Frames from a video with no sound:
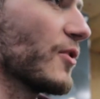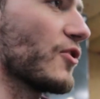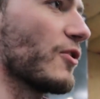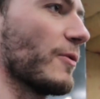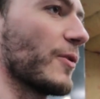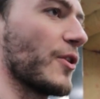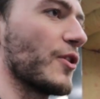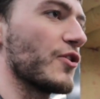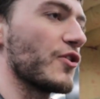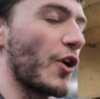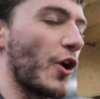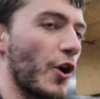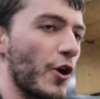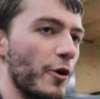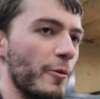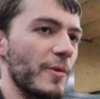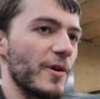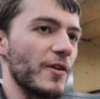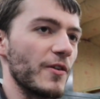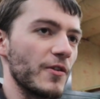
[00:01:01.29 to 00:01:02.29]
not sure what the
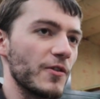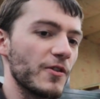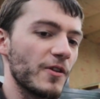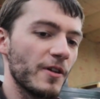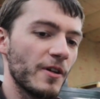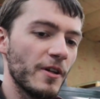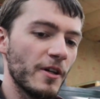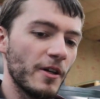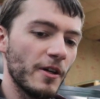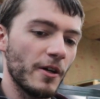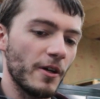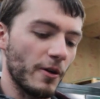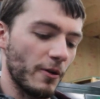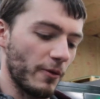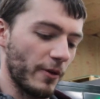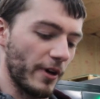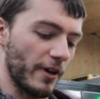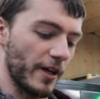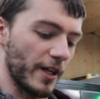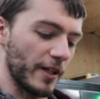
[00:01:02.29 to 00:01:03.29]
term is,
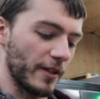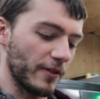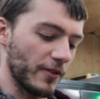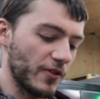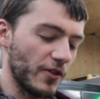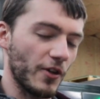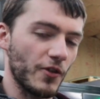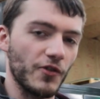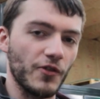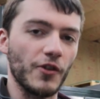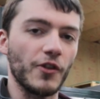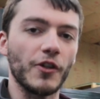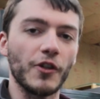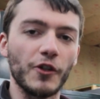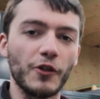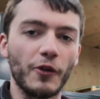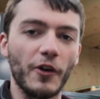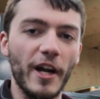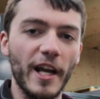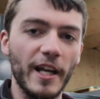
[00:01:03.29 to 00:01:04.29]
where it starts to
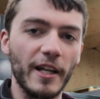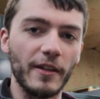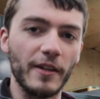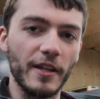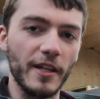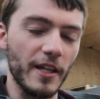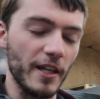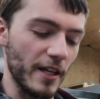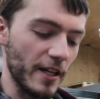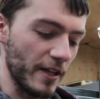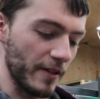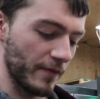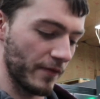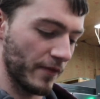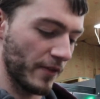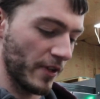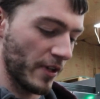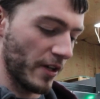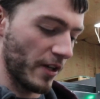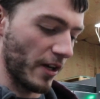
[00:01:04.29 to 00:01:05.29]
degrade the
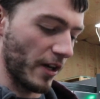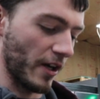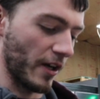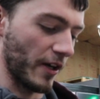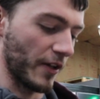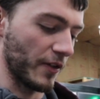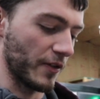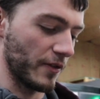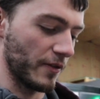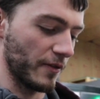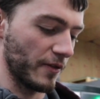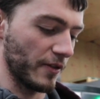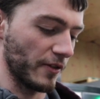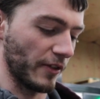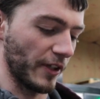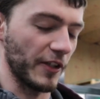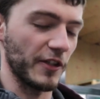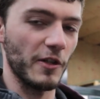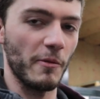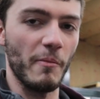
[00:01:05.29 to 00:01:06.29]

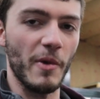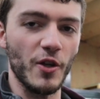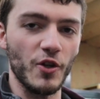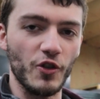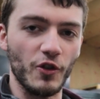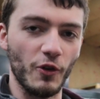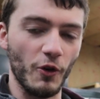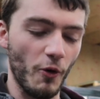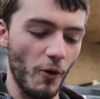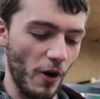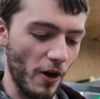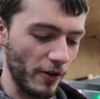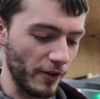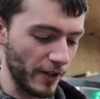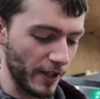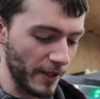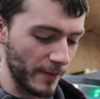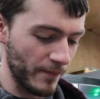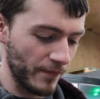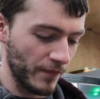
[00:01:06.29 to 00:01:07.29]
like dimensional
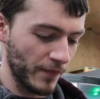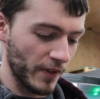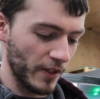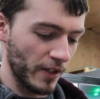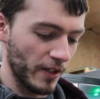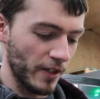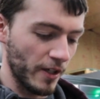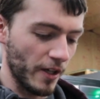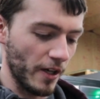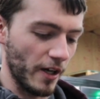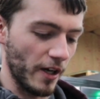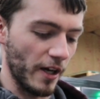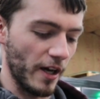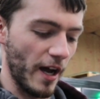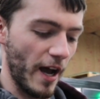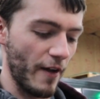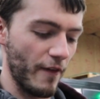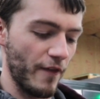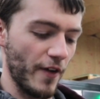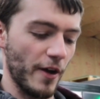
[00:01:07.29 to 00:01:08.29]
quality,
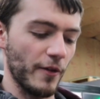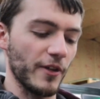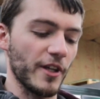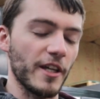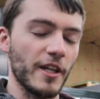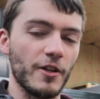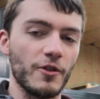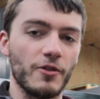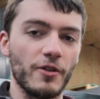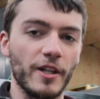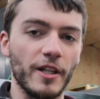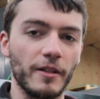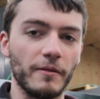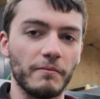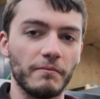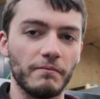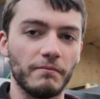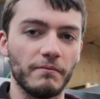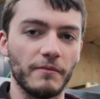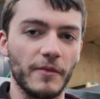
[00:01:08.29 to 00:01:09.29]
I found the heat treat
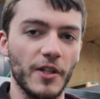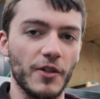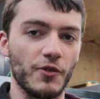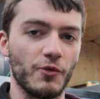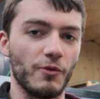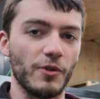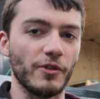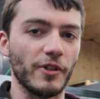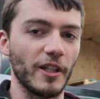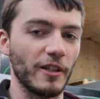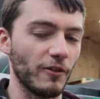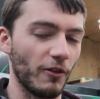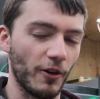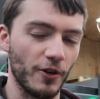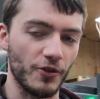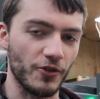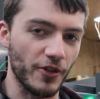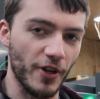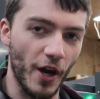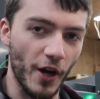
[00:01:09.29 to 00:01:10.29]
is really
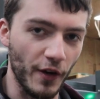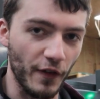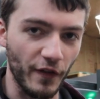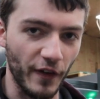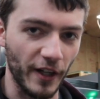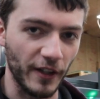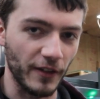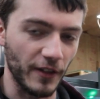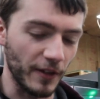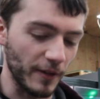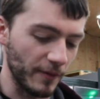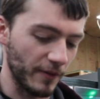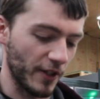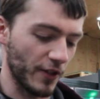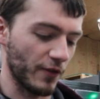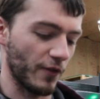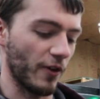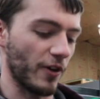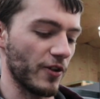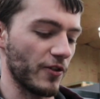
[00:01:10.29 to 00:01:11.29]
largely unaffected
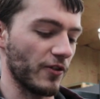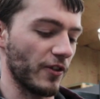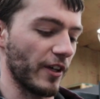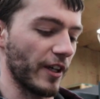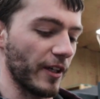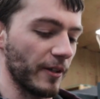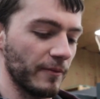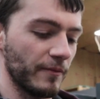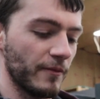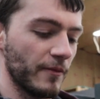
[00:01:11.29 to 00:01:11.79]
as far as like